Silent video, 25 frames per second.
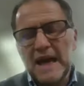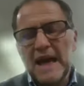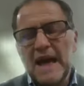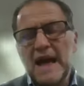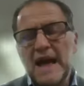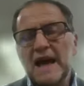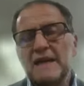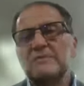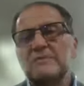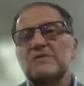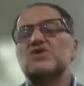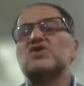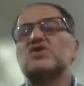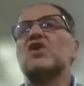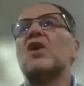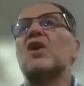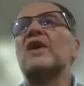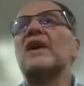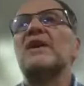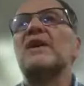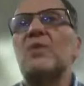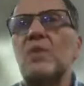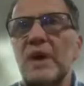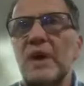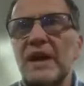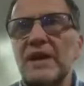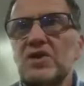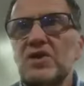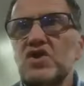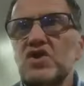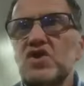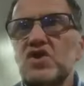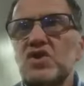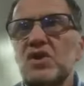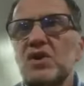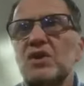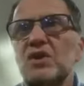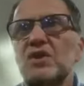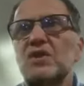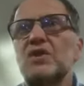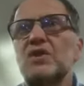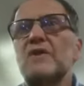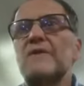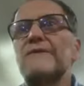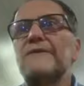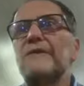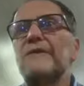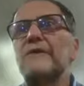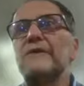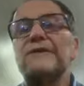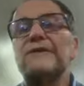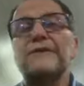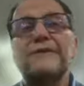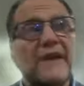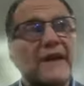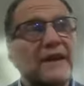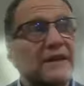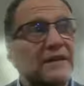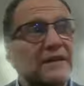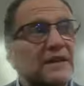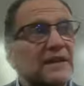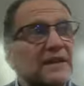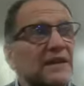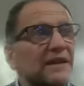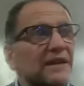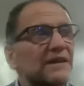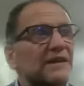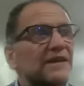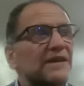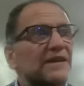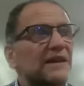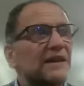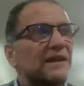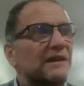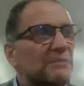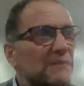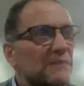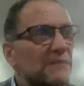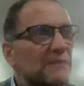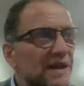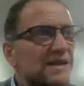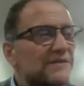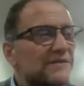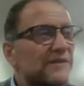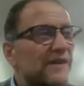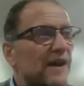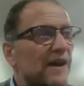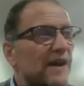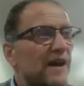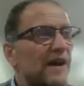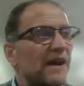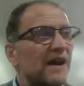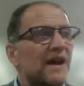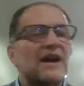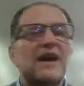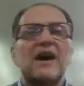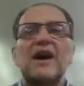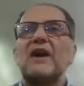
um, during which you fulfill the mitzvah